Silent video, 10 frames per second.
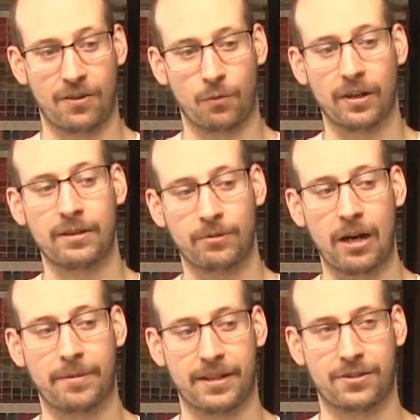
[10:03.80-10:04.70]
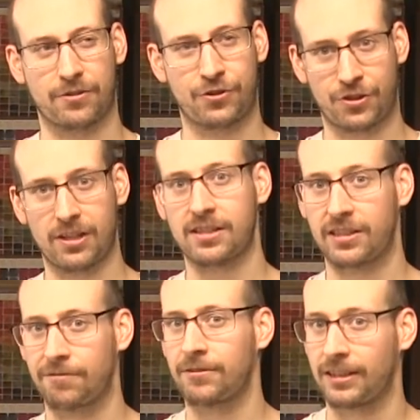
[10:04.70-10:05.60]
working properties are just
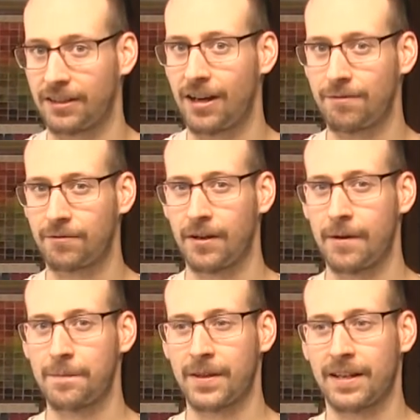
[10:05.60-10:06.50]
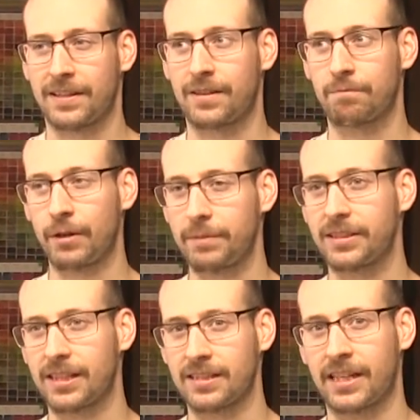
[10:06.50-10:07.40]
different enough that it probably
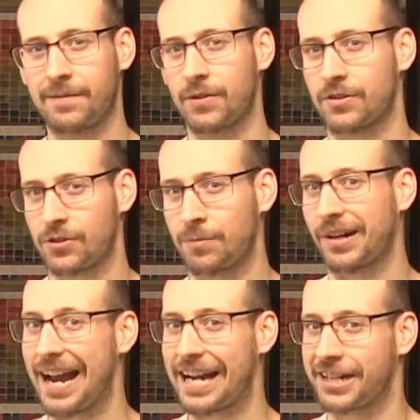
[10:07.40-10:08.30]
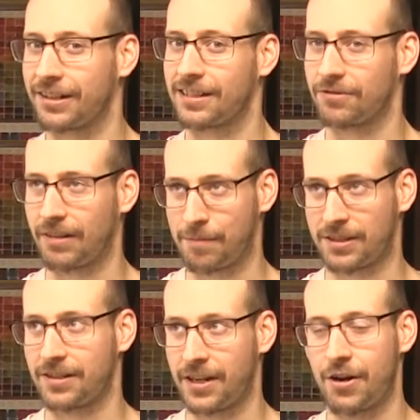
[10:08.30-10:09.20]
doesn't give you a super accurate
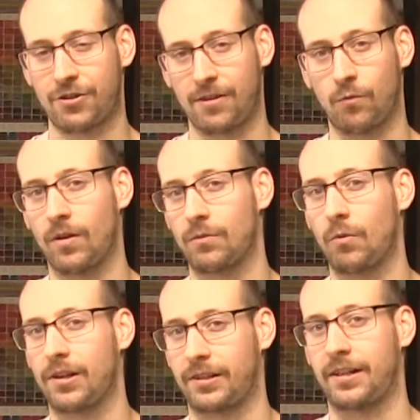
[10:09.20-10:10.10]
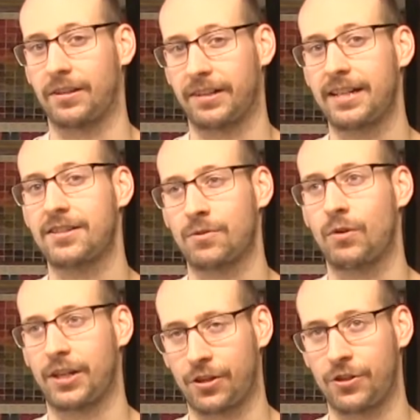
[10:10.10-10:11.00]
representation of what watercolor is and
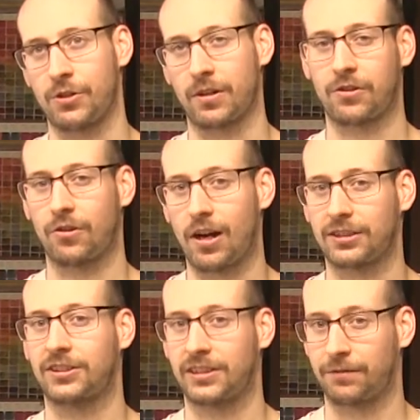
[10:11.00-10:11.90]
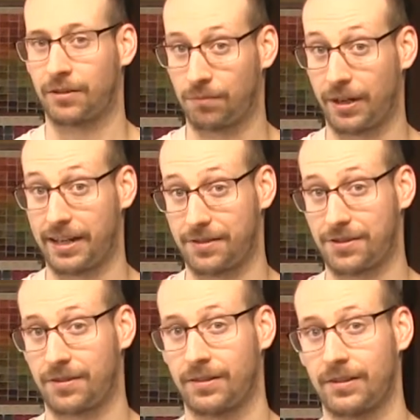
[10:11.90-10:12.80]
what it can do across different
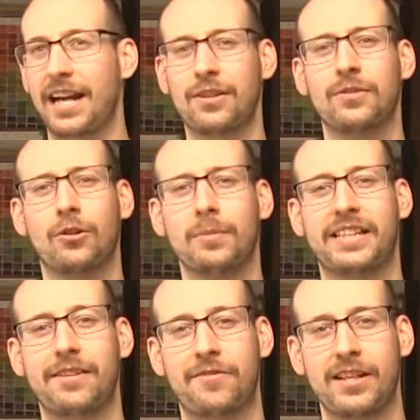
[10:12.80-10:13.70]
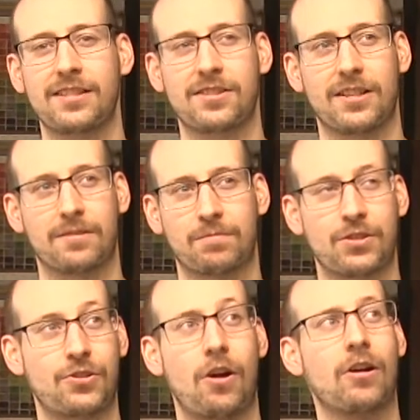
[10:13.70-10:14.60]
brands. I don't normally give things a
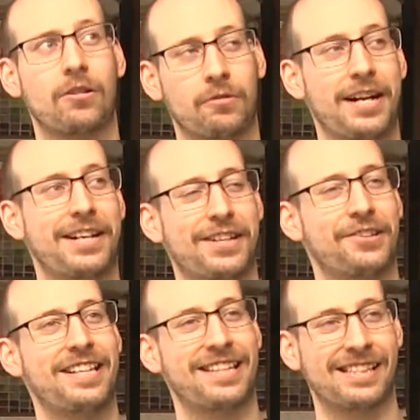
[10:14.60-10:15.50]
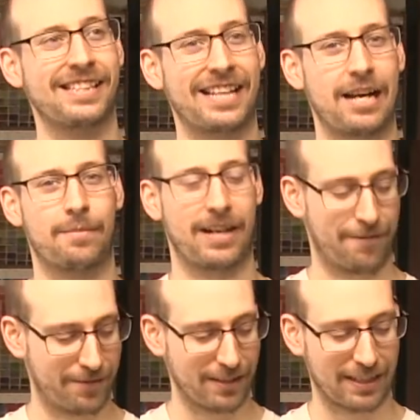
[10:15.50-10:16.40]
star rating or anything like that, but I
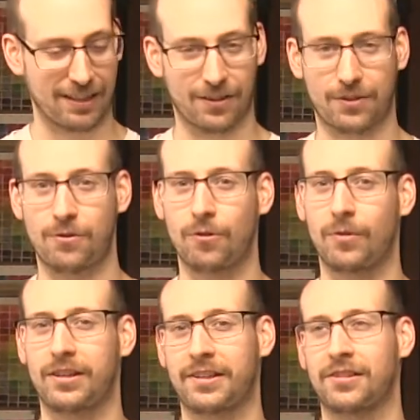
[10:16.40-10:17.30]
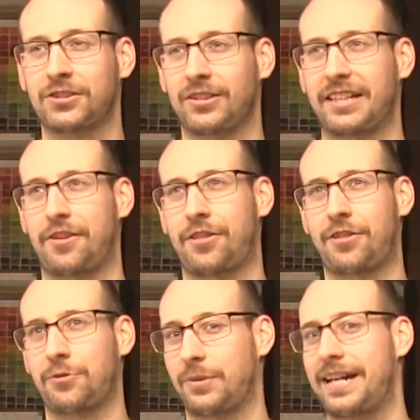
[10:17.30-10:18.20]
feel like the Qor watercolors are like a
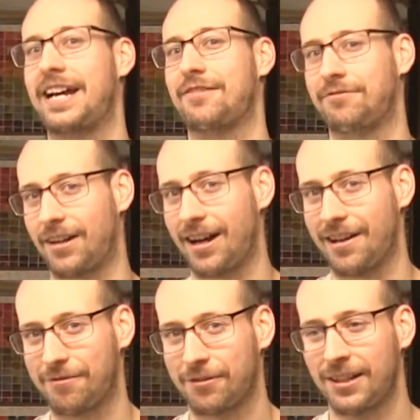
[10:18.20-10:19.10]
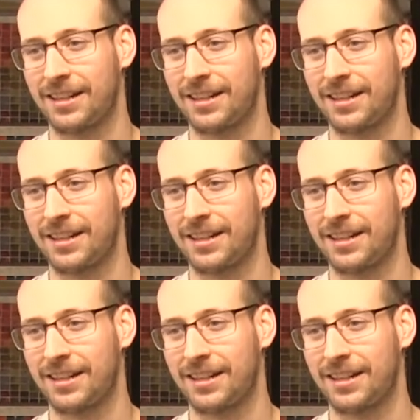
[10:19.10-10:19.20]
3 out of 5.